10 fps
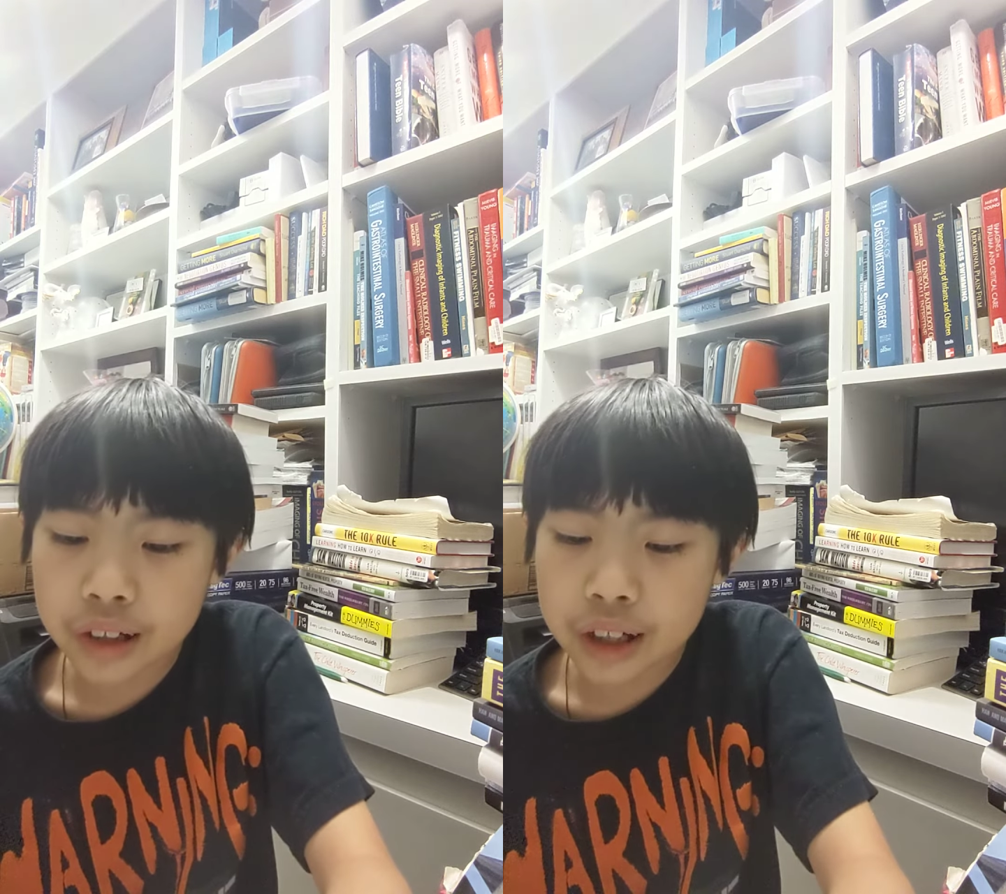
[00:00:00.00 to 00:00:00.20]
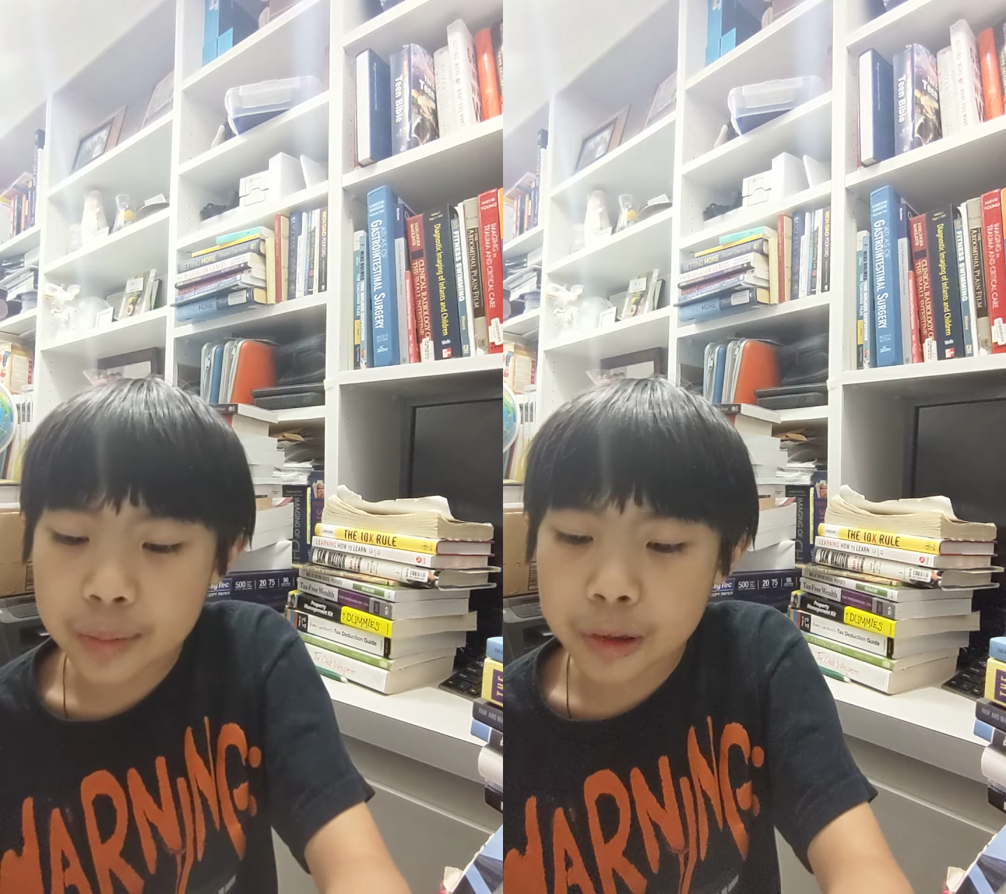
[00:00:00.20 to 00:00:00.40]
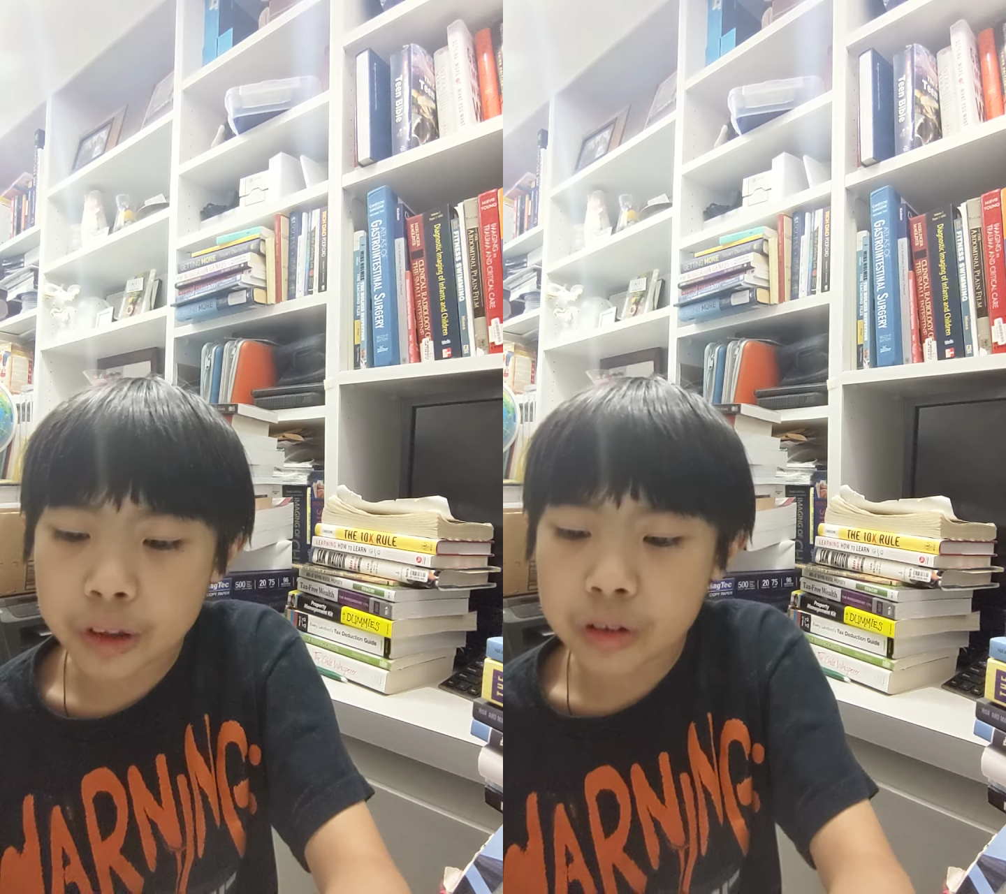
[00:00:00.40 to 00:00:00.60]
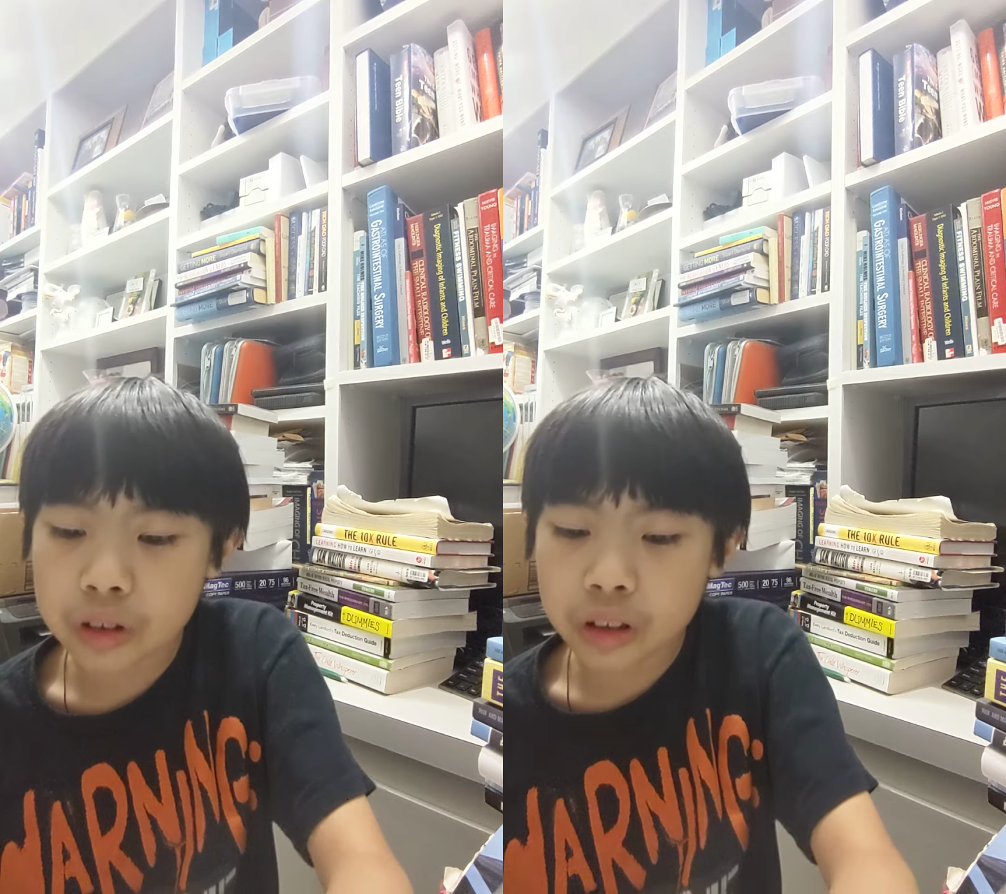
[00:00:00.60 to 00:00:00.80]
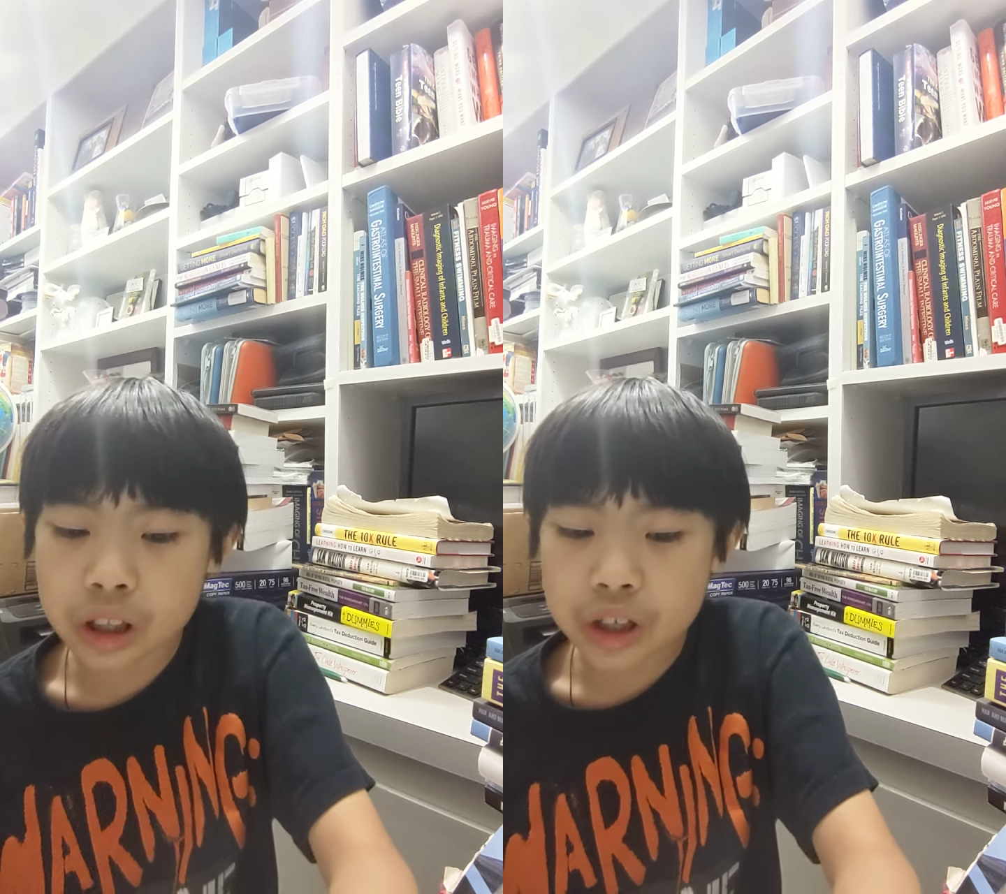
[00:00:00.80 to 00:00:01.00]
neighbor loses his